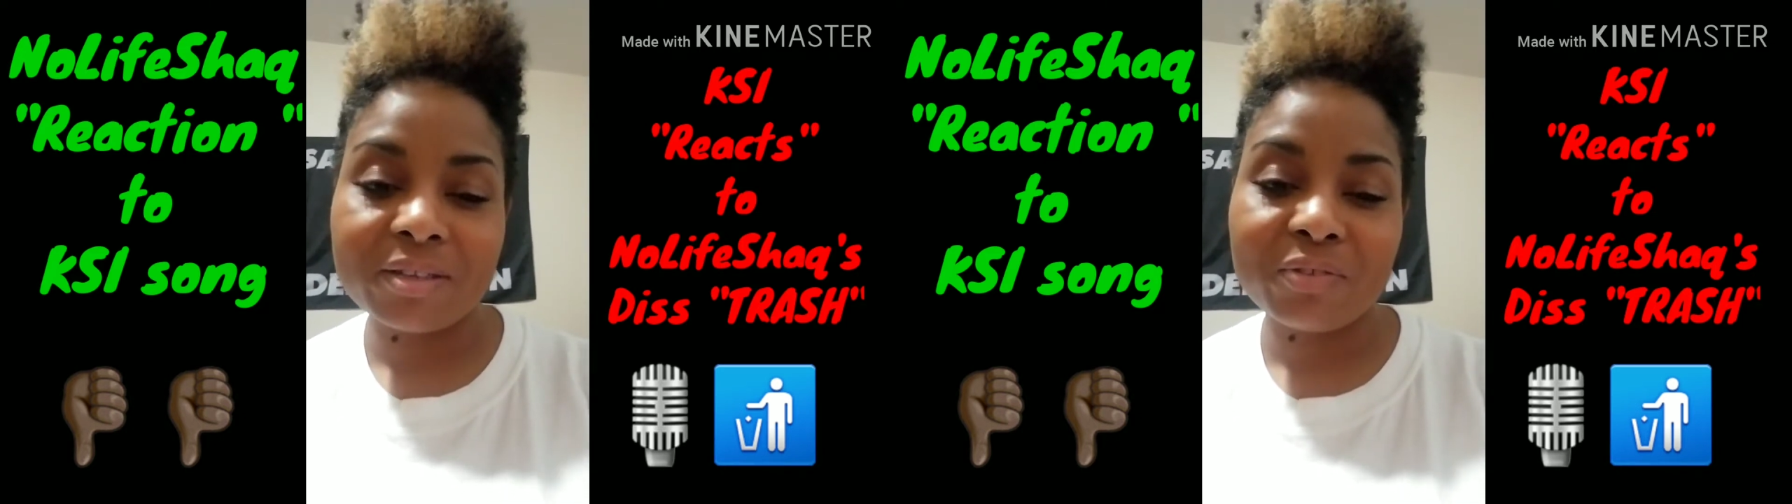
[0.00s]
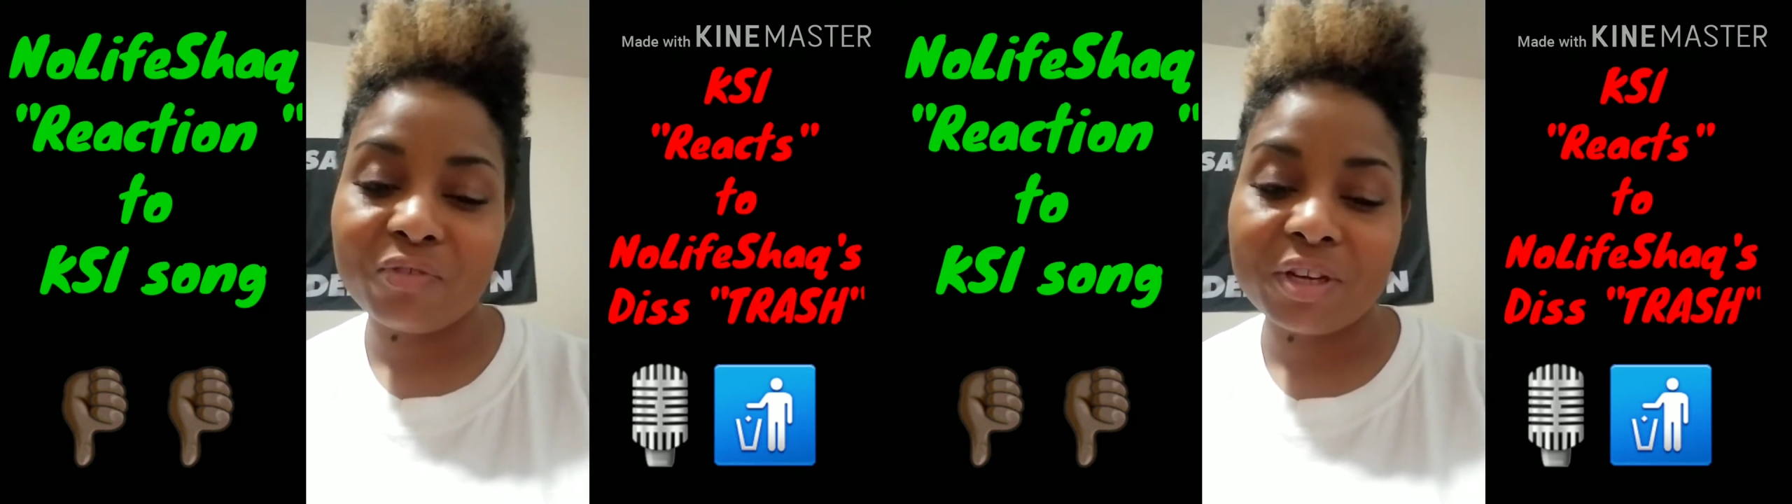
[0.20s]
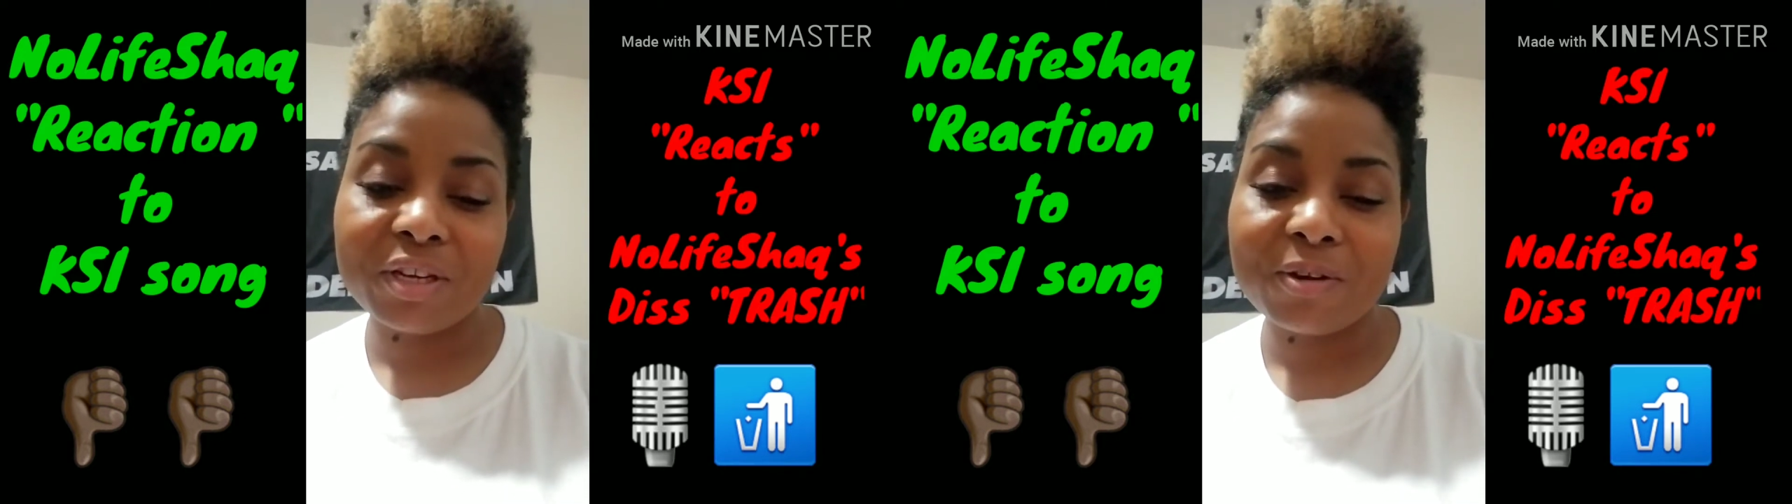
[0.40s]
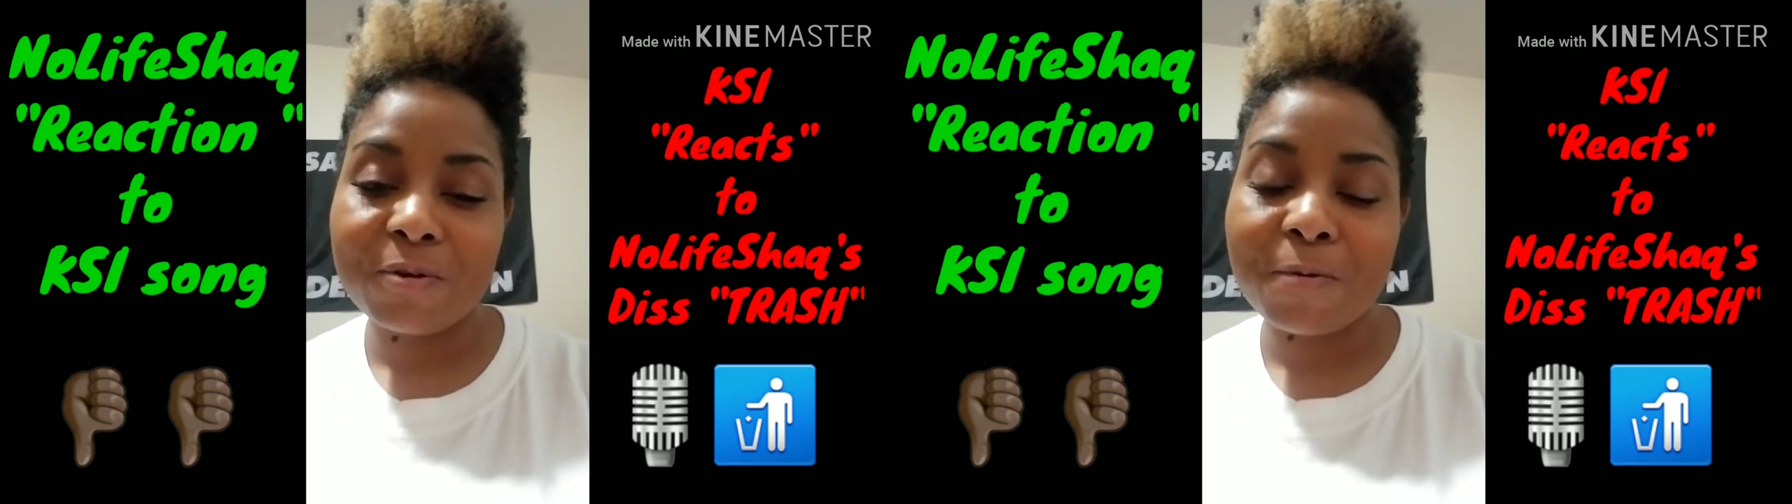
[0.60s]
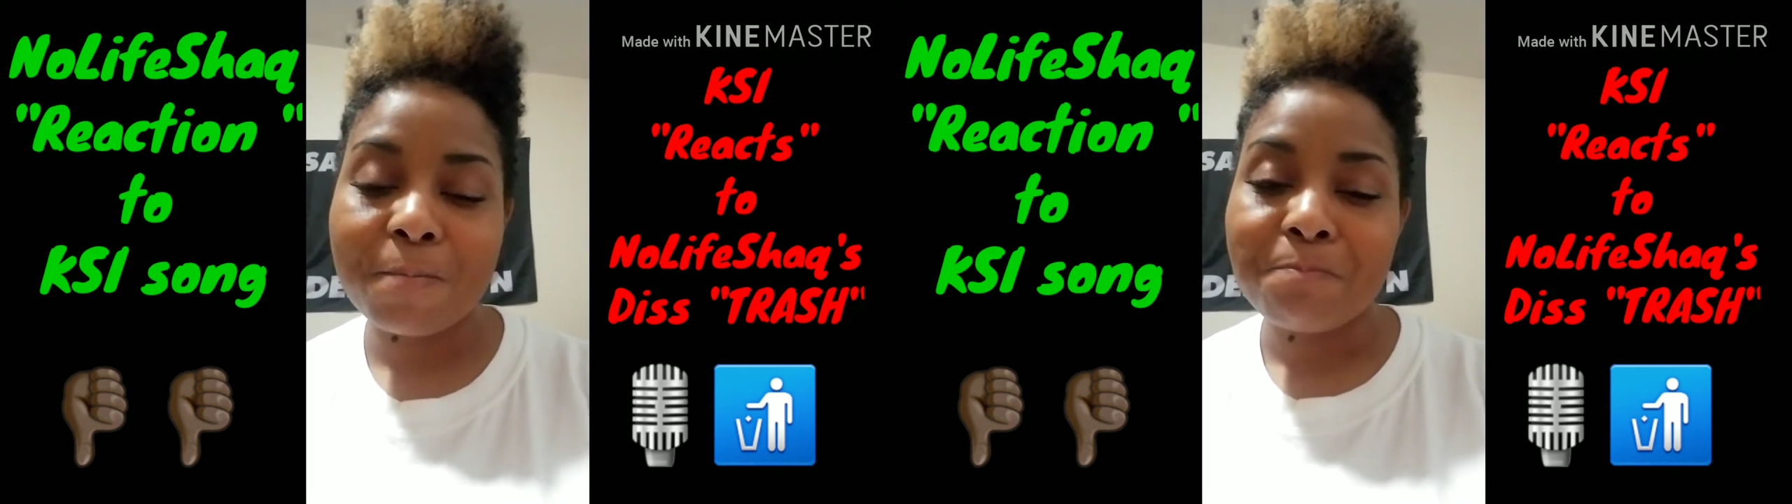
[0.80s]
the
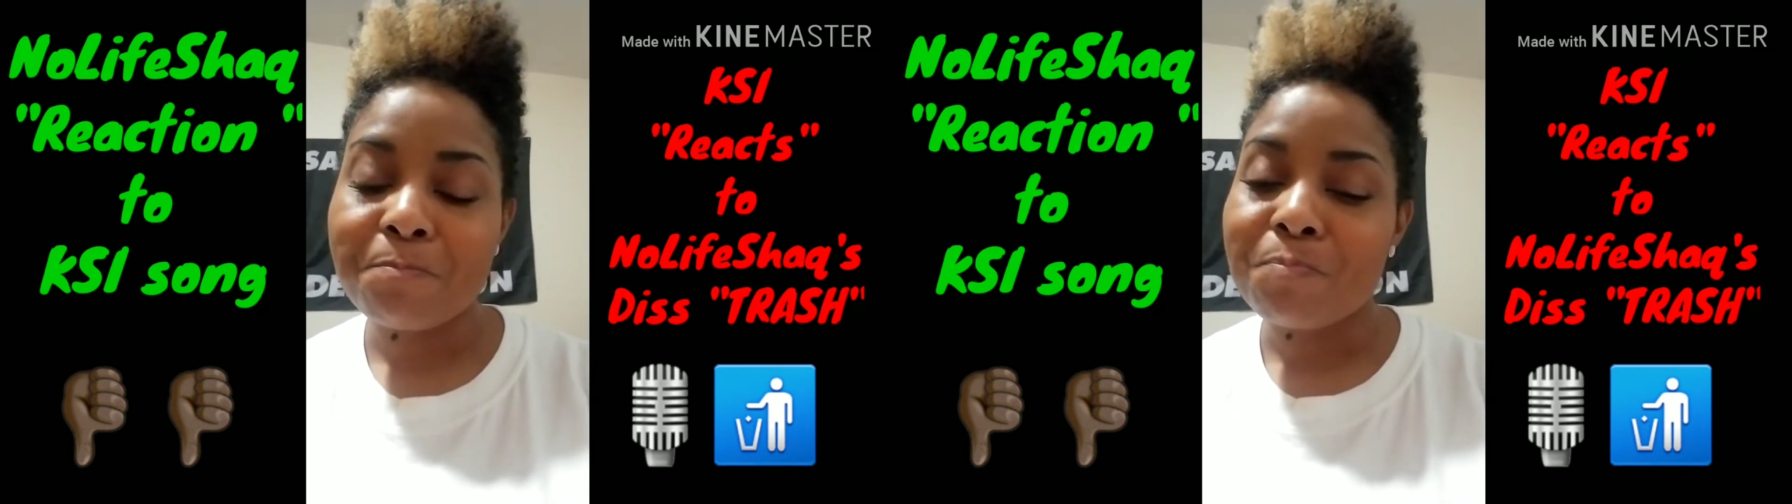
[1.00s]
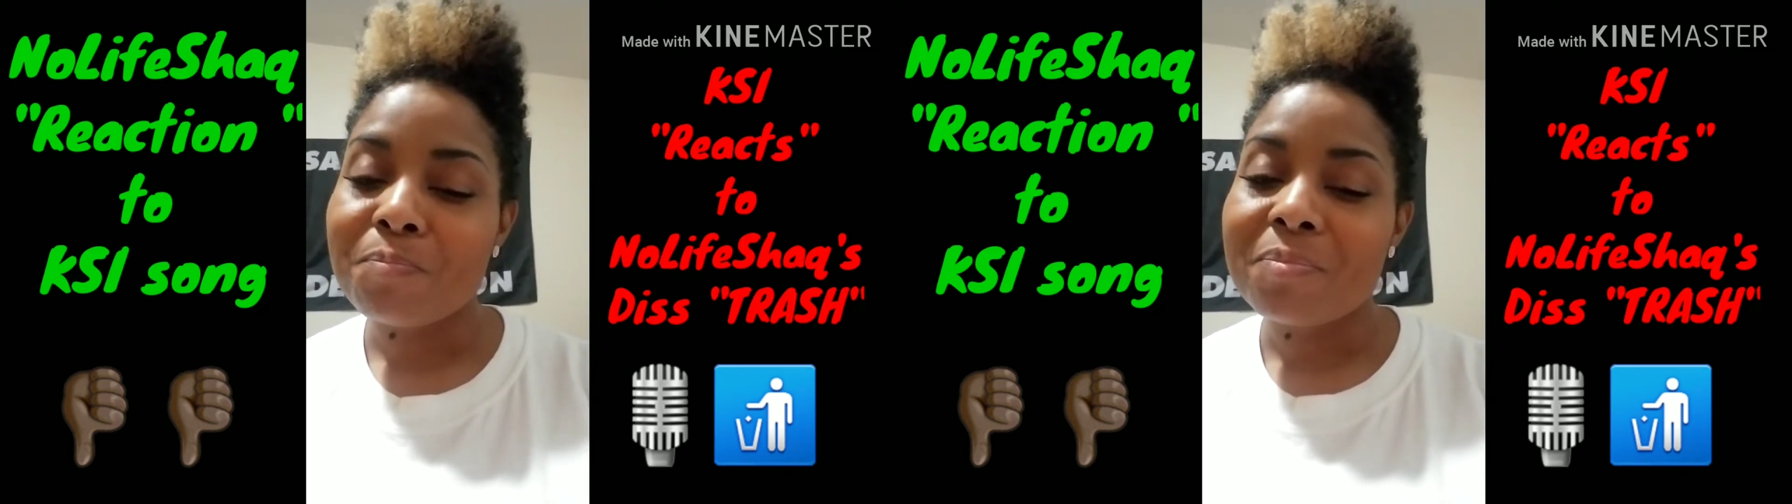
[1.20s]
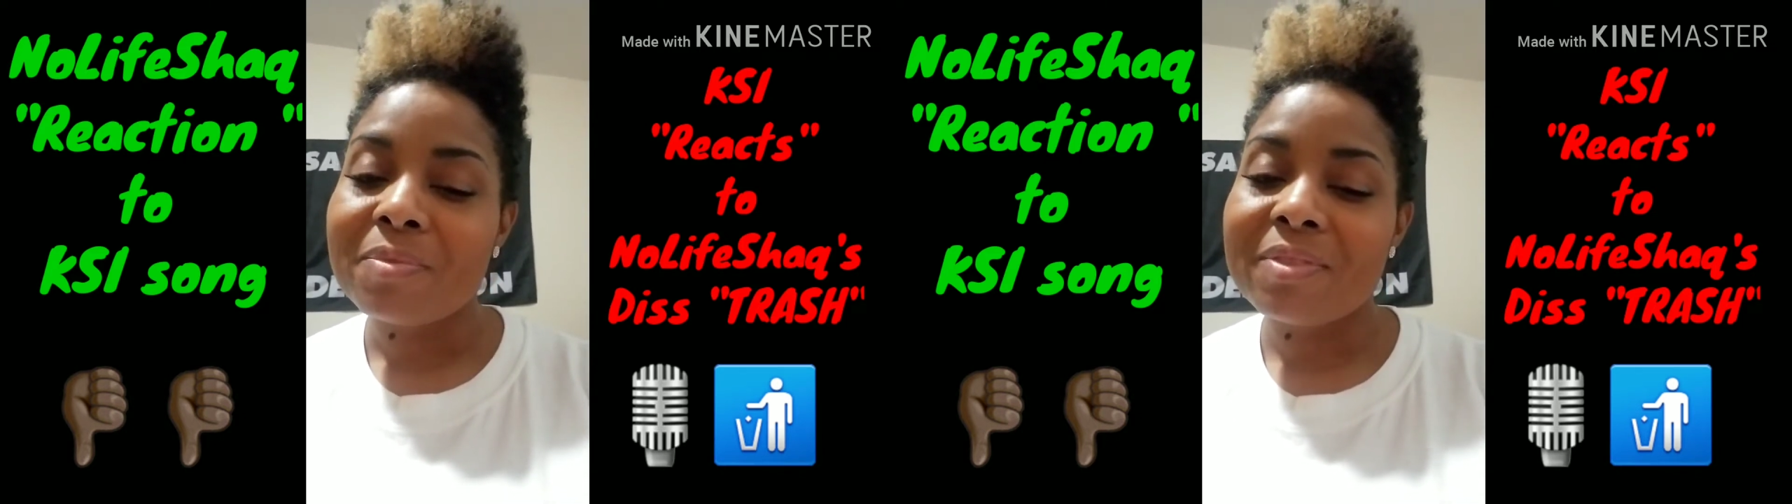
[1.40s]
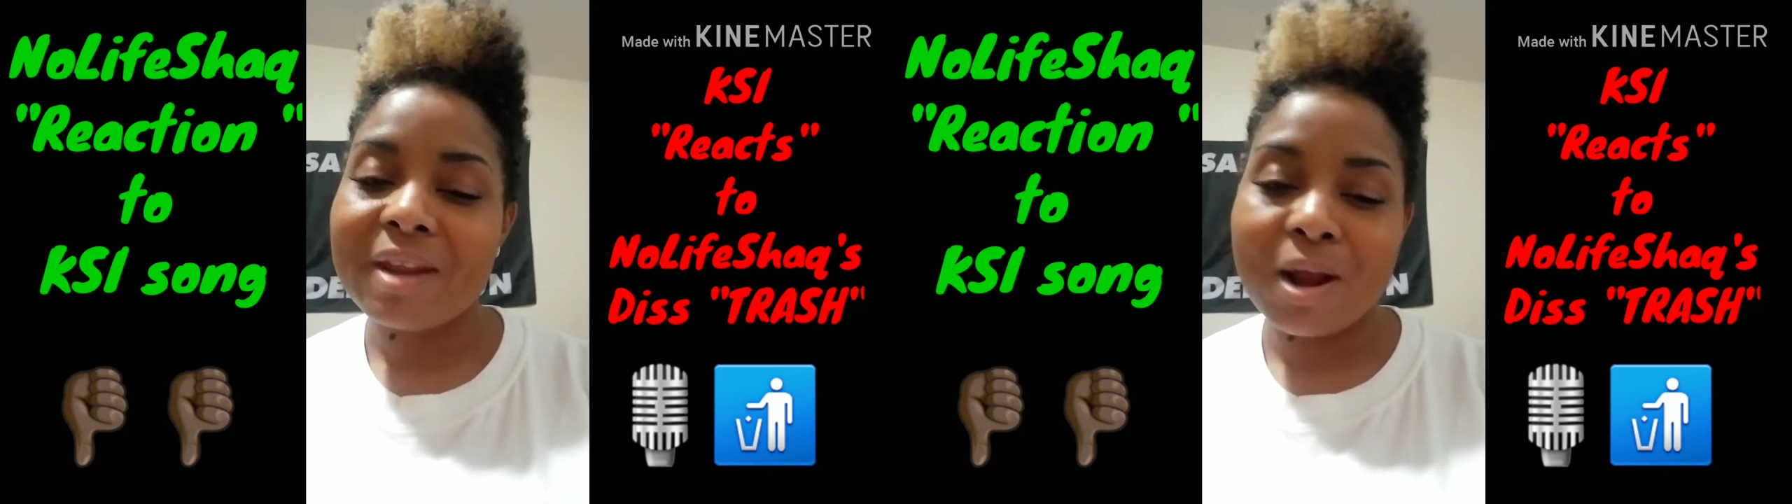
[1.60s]
video that